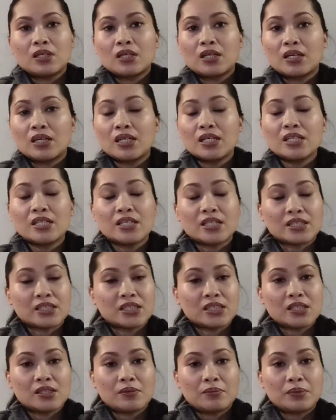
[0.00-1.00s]

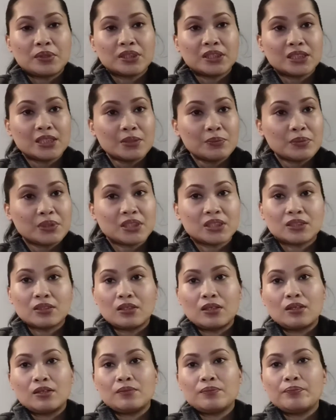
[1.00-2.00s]
credits per semester,
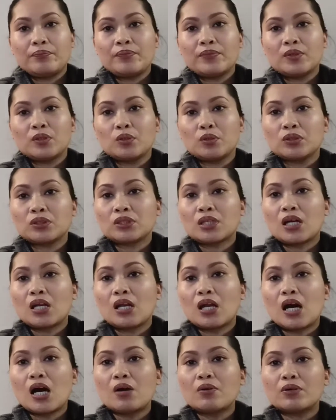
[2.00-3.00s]
total
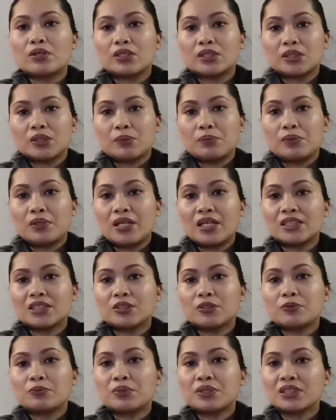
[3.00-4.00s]
hours of
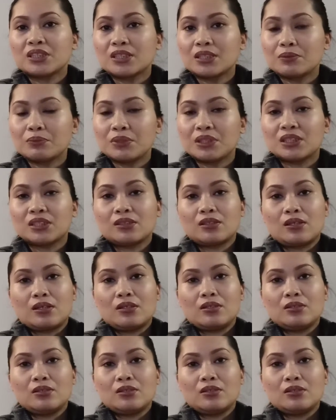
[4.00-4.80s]
lesson per semester,